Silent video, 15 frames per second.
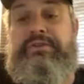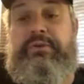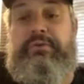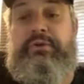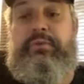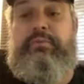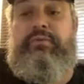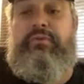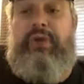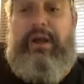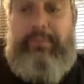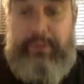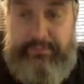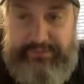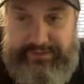But there are
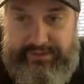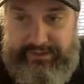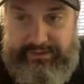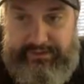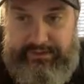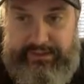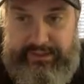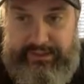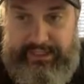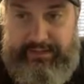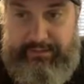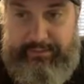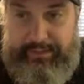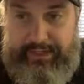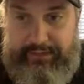also new
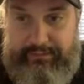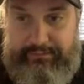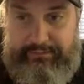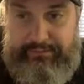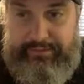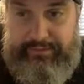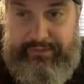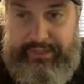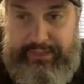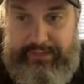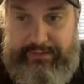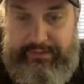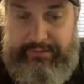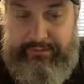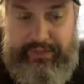problems that came about.